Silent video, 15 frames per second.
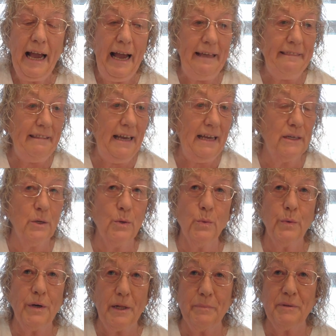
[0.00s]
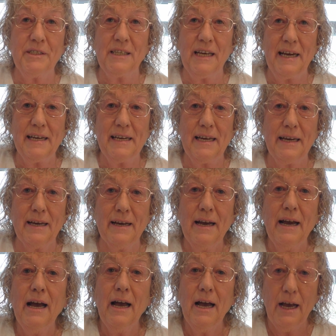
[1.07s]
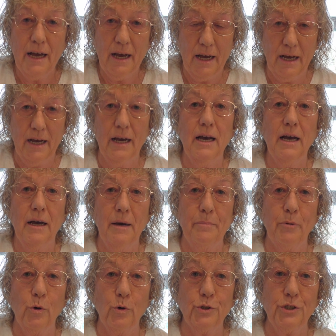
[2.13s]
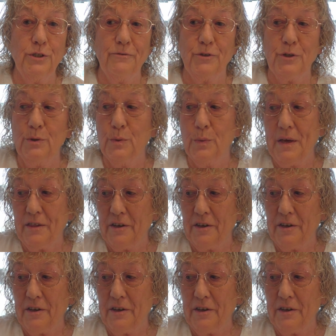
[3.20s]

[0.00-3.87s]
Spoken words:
And then we'll be taking a portion of 2 with